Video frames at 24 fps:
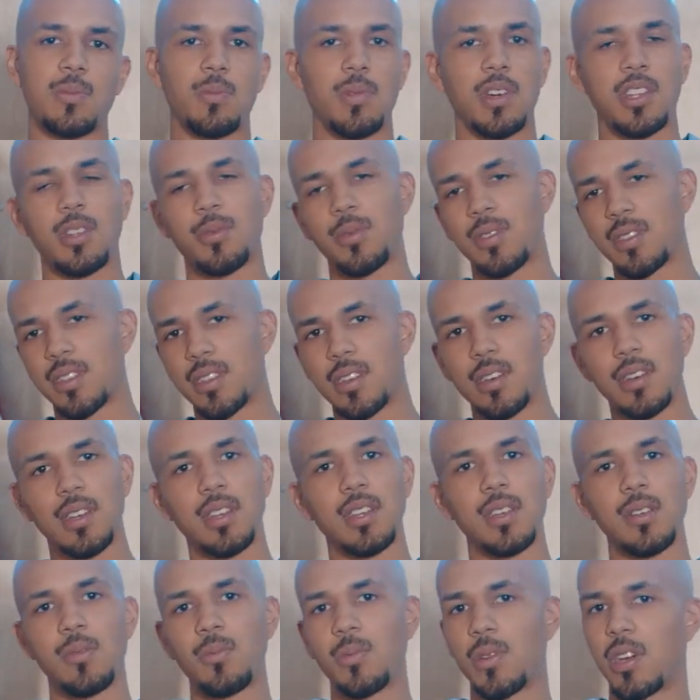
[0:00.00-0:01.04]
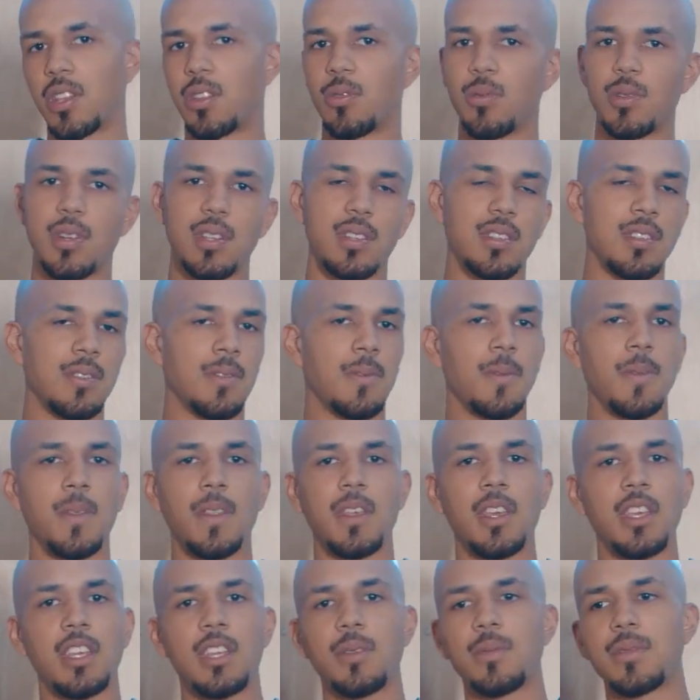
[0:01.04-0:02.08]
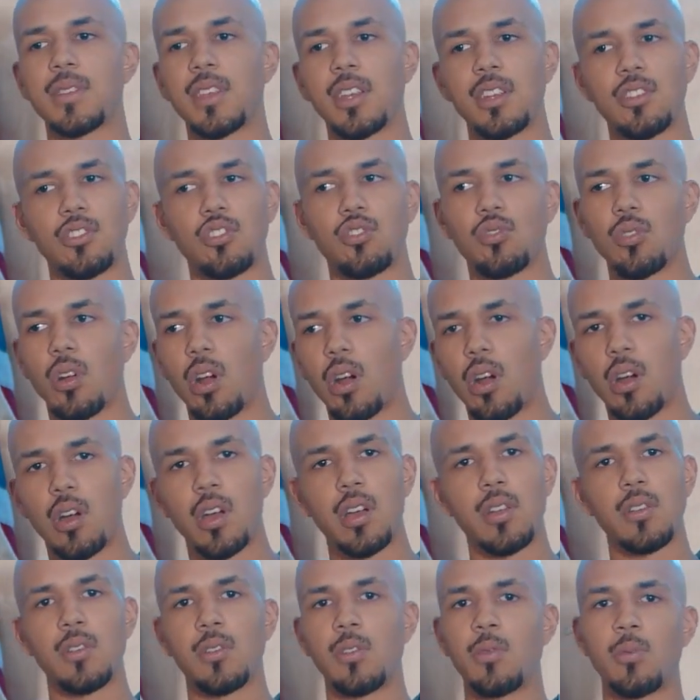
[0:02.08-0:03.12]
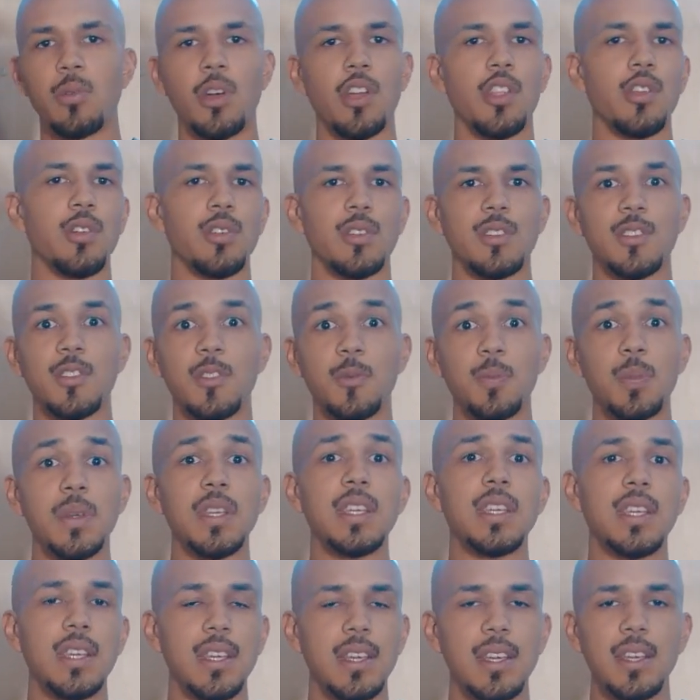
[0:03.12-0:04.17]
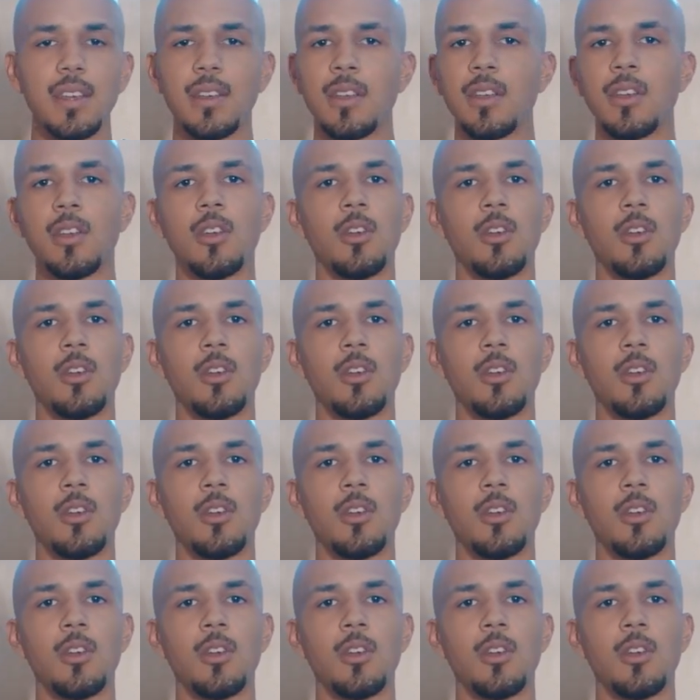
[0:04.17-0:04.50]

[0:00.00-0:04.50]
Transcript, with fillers: whether it's cooking, whether it's, you know what I'm saying, drawing, whether it's speaking,